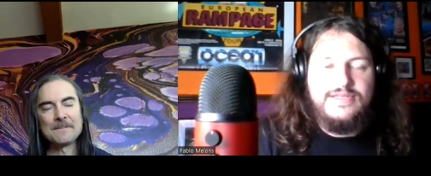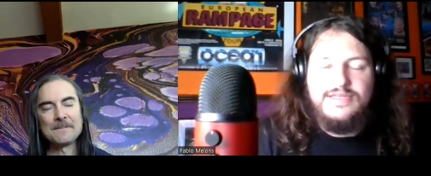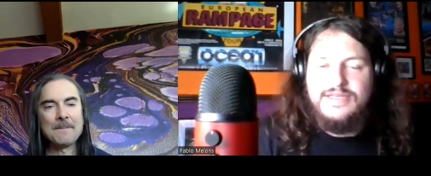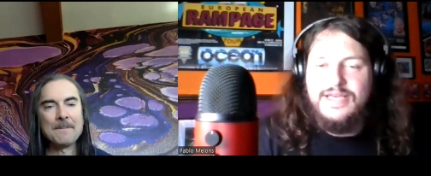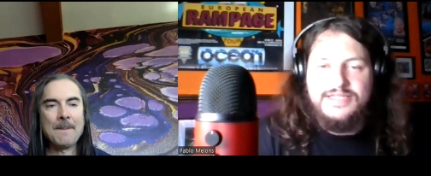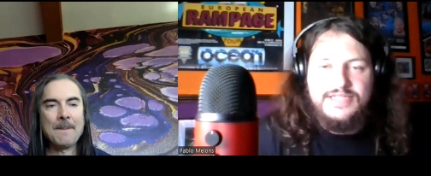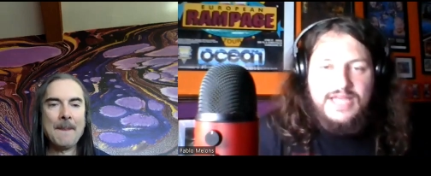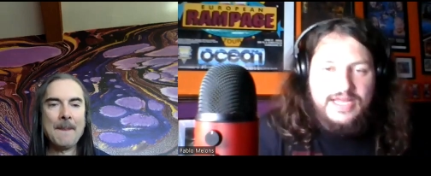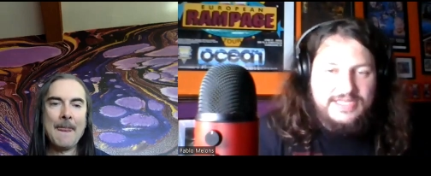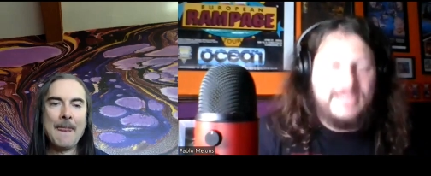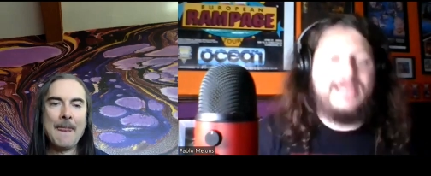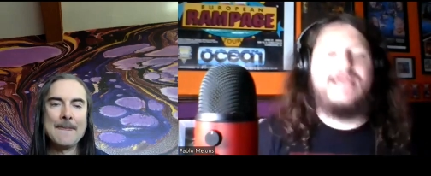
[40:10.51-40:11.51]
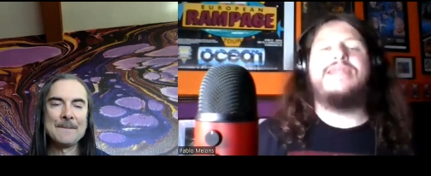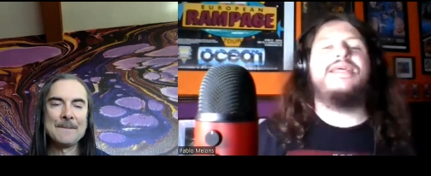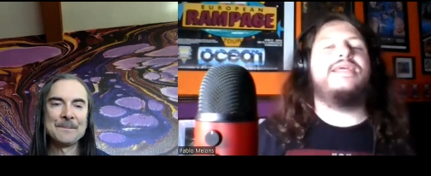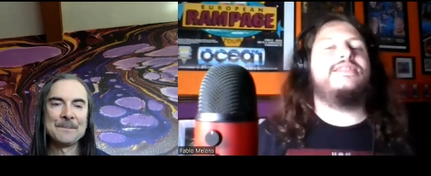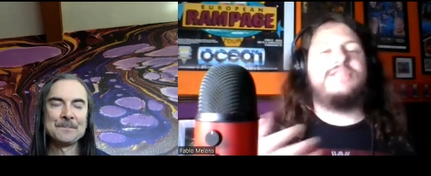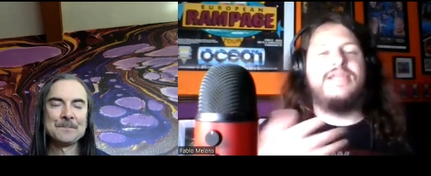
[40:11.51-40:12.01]

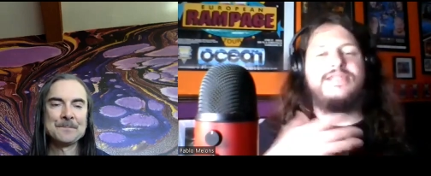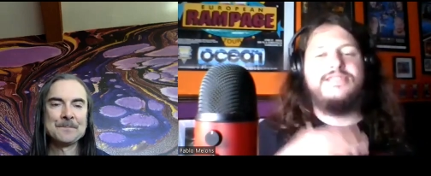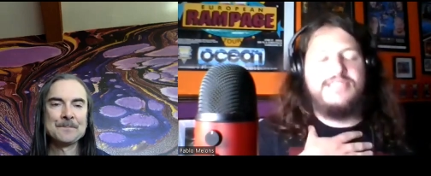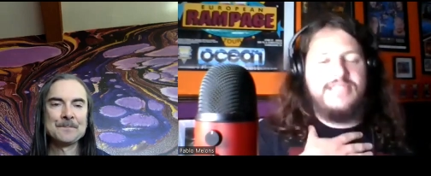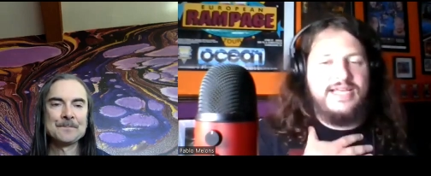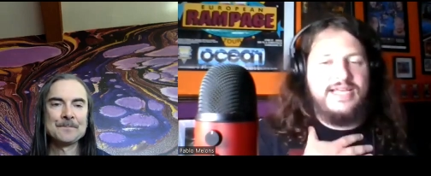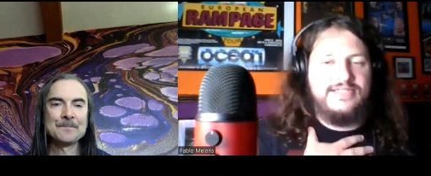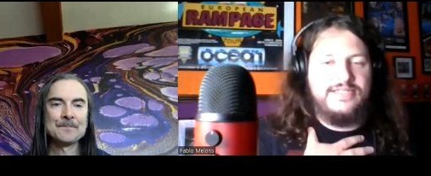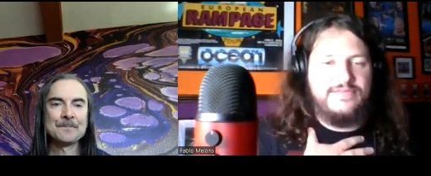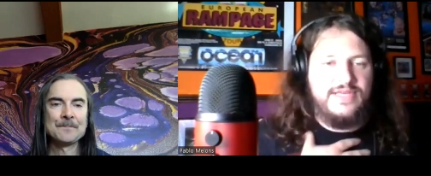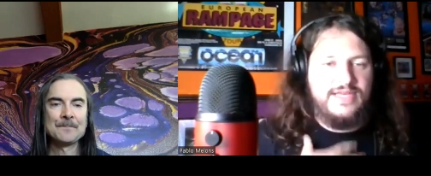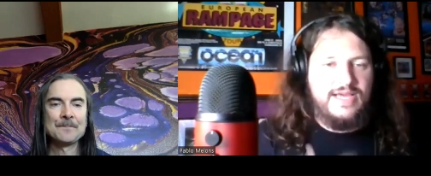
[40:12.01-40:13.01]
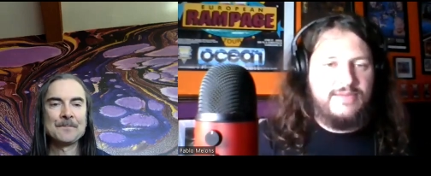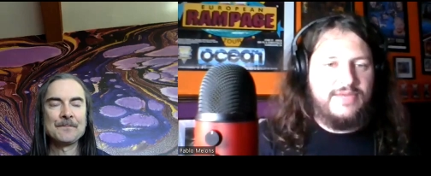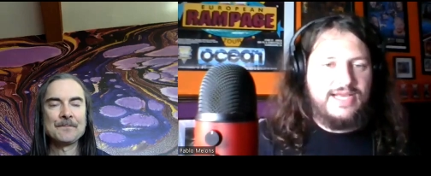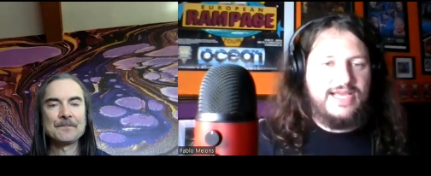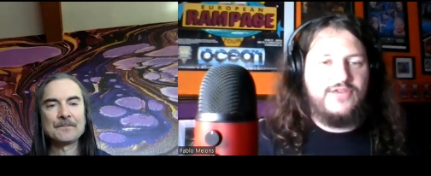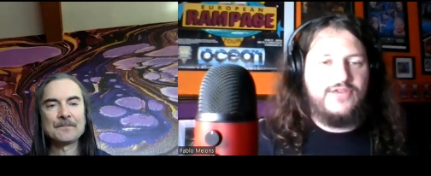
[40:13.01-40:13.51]
Speaker 1: It's insane to me. I mean, I
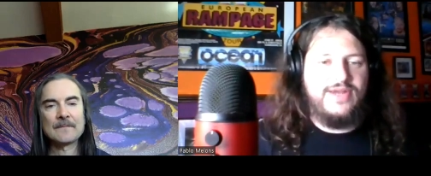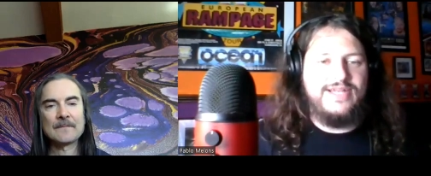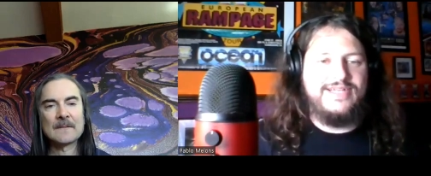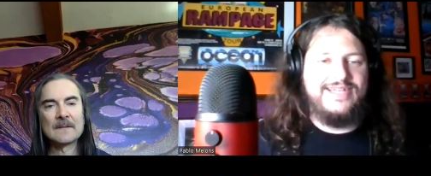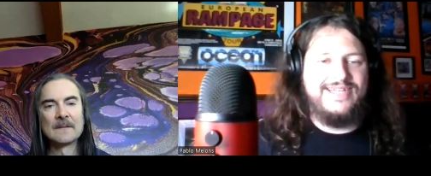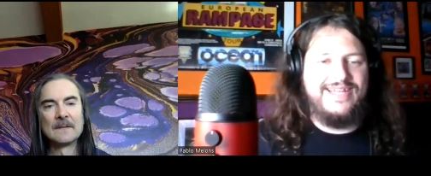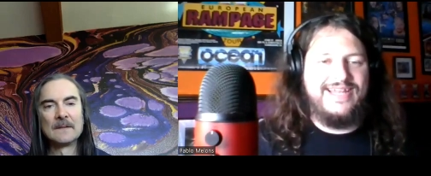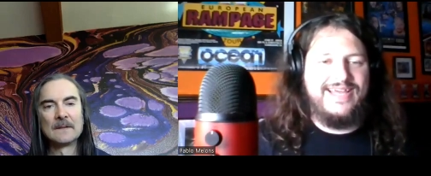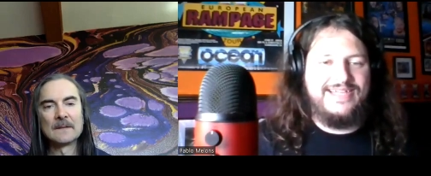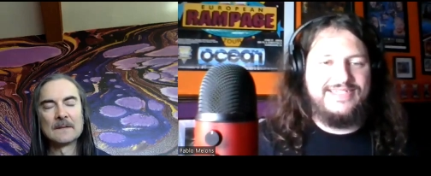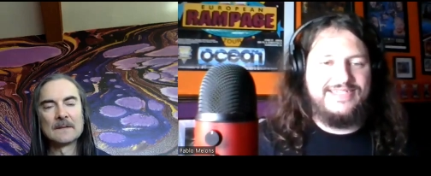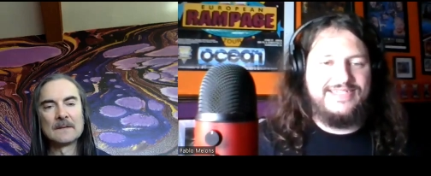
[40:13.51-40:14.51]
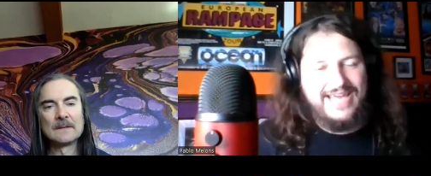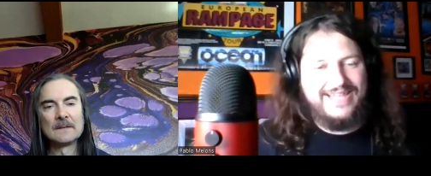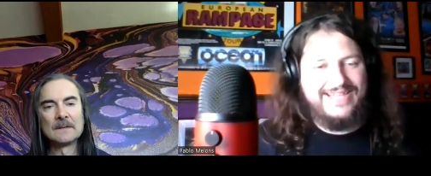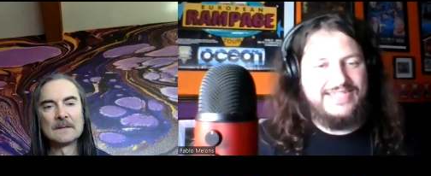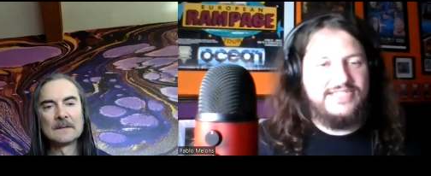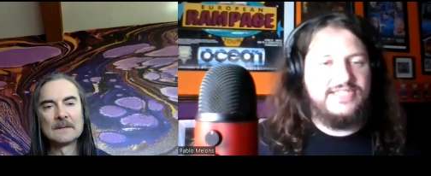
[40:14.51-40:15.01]
get credited in it as, get
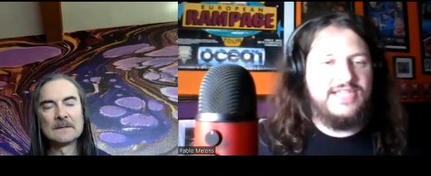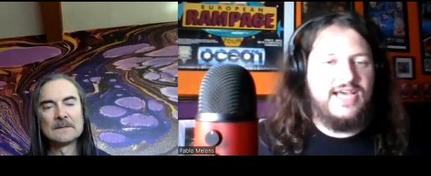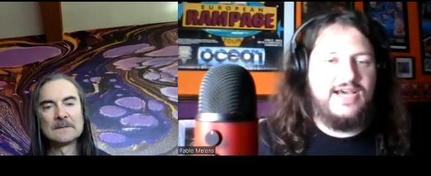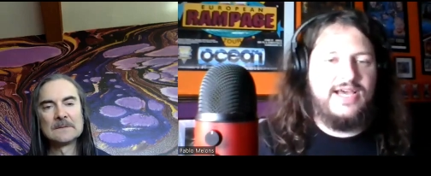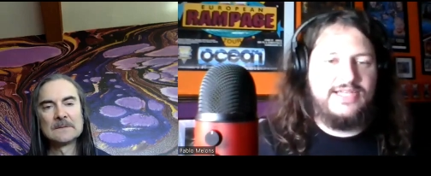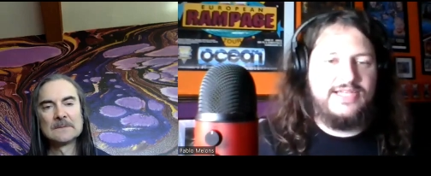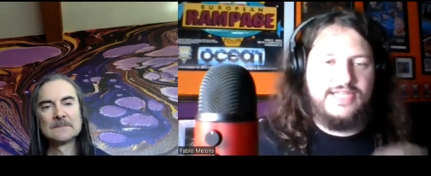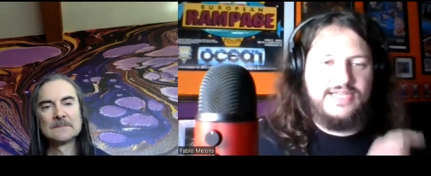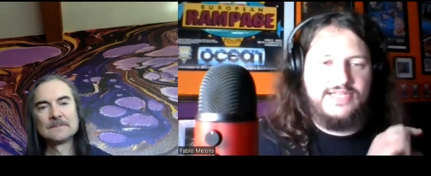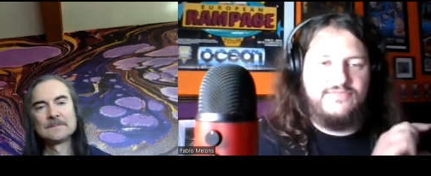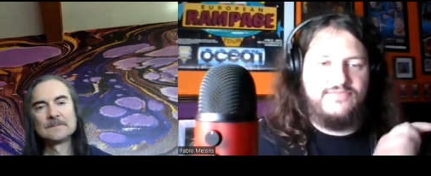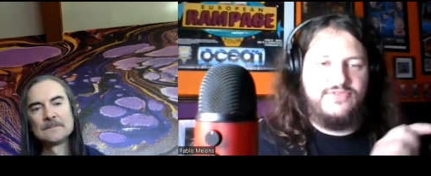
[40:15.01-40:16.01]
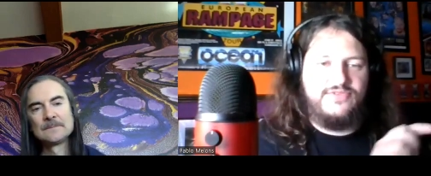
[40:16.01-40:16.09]
this, executive